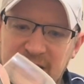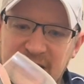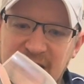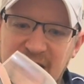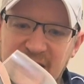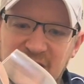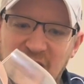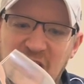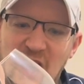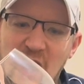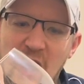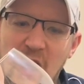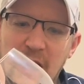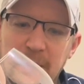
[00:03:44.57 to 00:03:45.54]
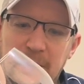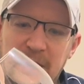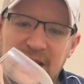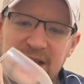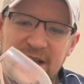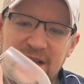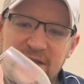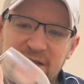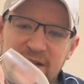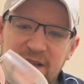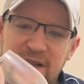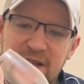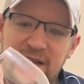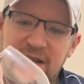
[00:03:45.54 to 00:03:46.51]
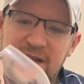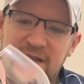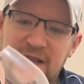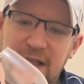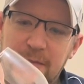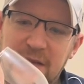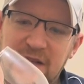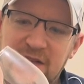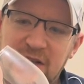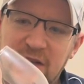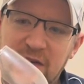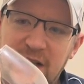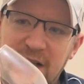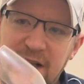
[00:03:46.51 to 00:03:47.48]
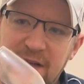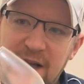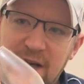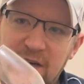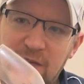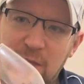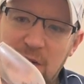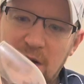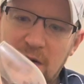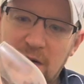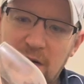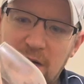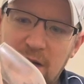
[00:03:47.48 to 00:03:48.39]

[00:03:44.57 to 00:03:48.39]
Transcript: Yeah, it's like a light pink, isn't it? You can see the bits of green in there as well.